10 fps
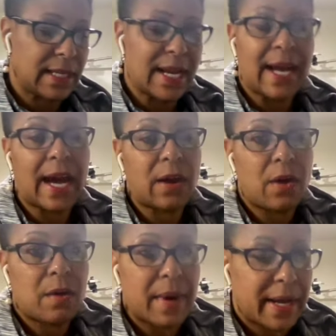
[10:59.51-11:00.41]
And I got
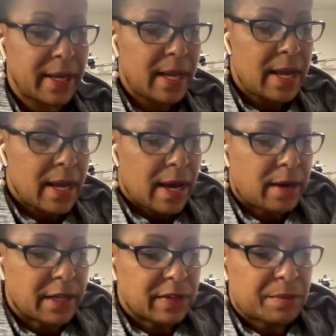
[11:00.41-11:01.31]
all white.
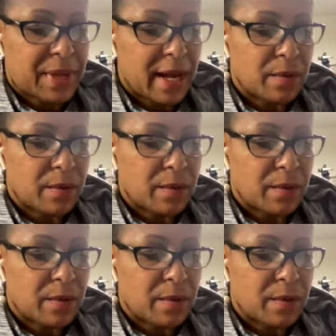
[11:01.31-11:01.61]
I'll get the black